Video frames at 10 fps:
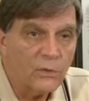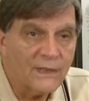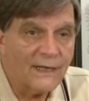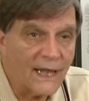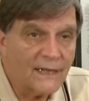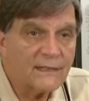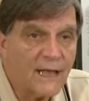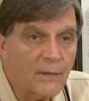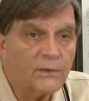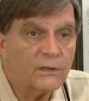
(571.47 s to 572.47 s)
with an
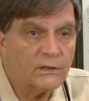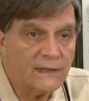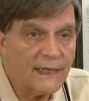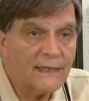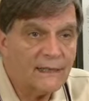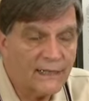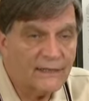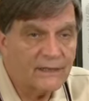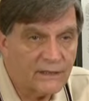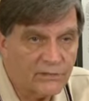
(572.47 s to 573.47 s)
anatomical leg
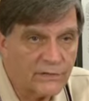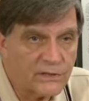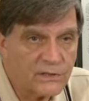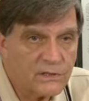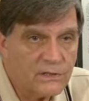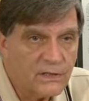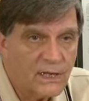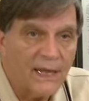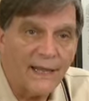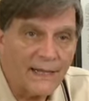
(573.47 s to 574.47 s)
length difference,
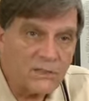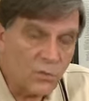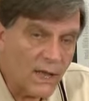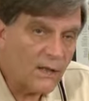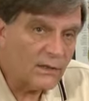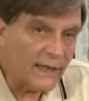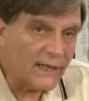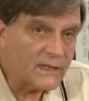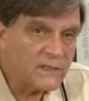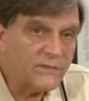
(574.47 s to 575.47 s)
as well
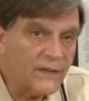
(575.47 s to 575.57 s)
as